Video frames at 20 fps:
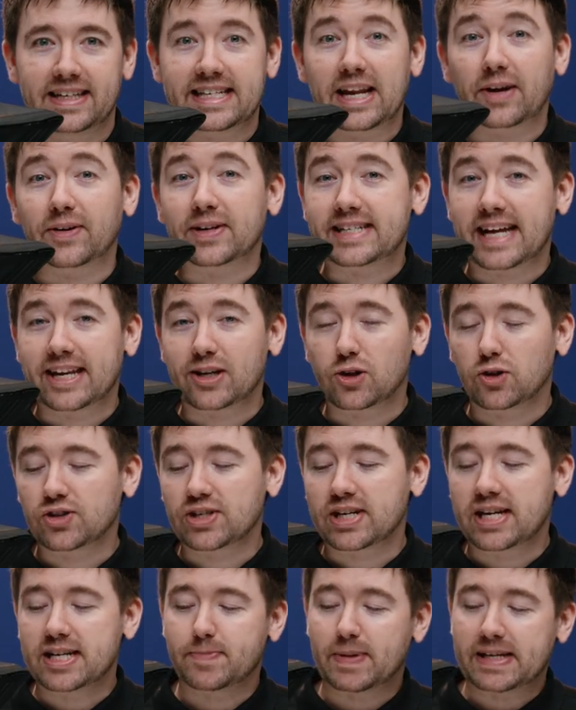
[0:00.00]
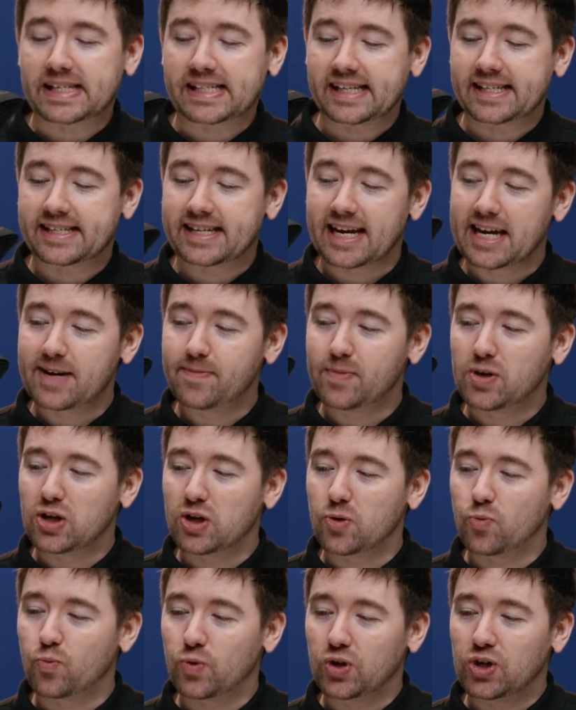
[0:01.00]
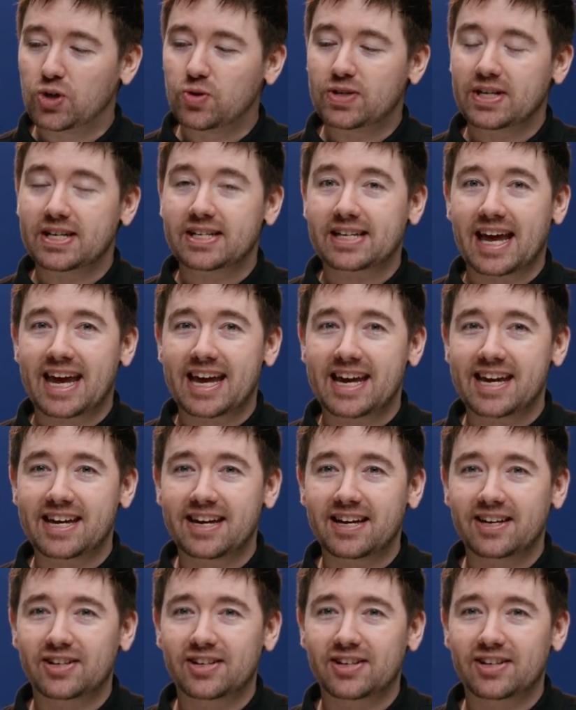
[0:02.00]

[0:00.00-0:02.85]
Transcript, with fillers: Now, the technology is basically the same. It uses a